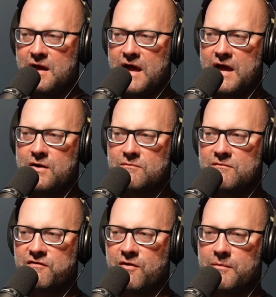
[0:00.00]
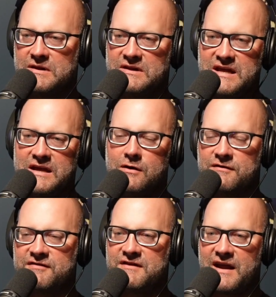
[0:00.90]
and from a legal
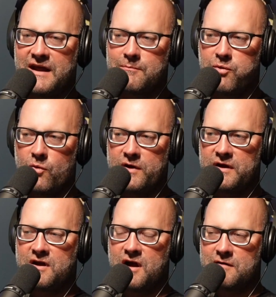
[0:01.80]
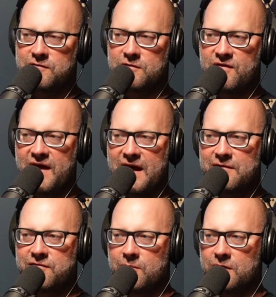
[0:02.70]
standpoint covered that
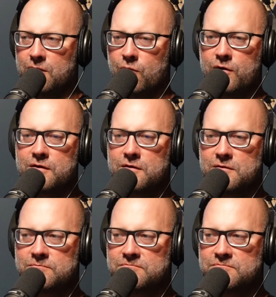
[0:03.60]
from a lawyer